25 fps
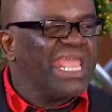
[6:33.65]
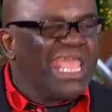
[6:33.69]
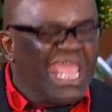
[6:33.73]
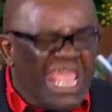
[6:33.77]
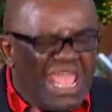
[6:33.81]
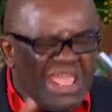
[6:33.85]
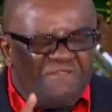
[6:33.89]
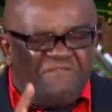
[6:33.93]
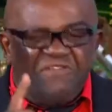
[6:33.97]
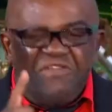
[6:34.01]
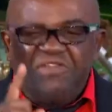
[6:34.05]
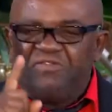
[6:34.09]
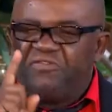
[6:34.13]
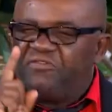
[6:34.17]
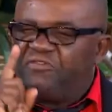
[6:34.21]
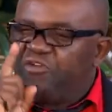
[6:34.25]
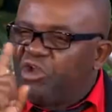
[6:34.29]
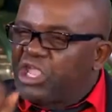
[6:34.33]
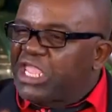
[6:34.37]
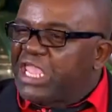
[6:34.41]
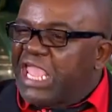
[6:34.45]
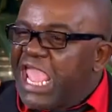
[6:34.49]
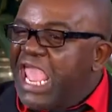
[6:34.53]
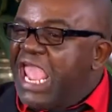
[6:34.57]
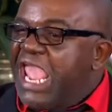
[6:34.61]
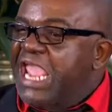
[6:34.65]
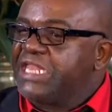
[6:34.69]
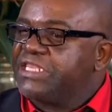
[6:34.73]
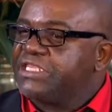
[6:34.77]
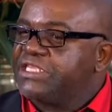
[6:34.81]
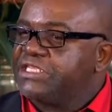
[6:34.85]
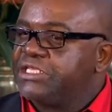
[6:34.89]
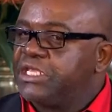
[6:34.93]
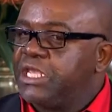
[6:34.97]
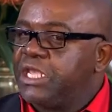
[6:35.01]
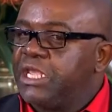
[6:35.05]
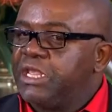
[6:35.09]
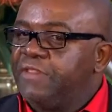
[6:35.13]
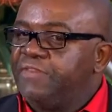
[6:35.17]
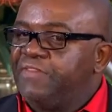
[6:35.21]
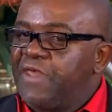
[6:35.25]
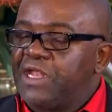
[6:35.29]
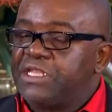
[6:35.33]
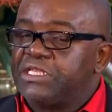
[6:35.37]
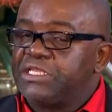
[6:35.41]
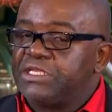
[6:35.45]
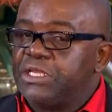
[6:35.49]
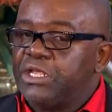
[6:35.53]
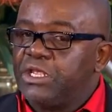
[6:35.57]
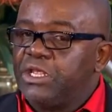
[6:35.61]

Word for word: even forget that